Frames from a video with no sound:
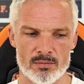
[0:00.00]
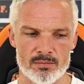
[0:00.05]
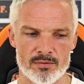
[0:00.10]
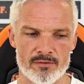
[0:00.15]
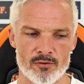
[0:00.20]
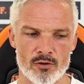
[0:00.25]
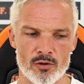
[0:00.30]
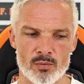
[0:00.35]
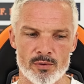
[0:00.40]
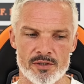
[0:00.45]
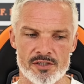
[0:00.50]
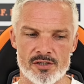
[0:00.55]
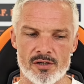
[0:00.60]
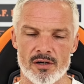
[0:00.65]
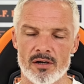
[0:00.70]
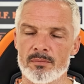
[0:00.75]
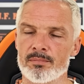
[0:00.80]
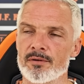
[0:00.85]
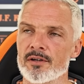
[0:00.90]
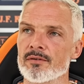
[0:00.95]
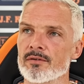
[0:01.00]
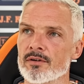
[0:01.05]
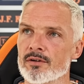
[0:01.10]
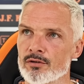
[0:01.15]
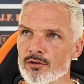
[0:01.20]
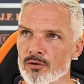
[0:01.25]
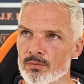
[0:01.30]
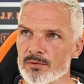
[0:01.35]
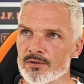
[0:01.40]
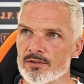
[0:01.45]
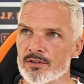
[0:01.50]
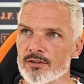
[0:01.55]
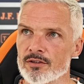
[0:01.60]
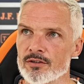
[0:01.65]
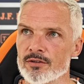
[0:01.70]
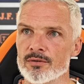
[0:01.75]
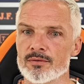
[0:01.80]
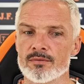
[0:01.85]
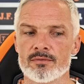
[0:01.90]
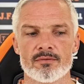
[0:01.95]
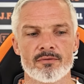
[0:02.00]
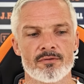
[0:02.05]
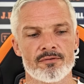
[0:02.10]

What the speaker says: We've always got a bit of recruitment to do.